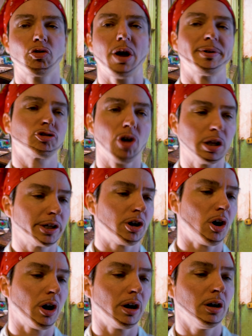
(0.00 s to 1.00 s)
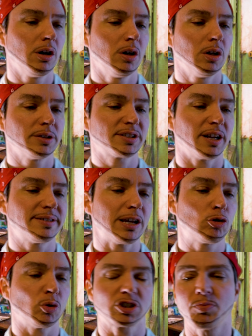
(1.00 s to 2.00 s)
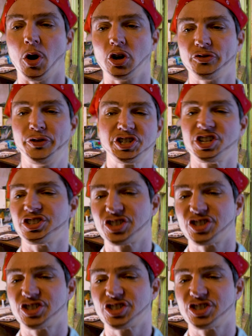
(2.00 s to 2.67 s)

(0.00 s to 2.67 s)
grab a trolley car. It's gonna take you to a small fishing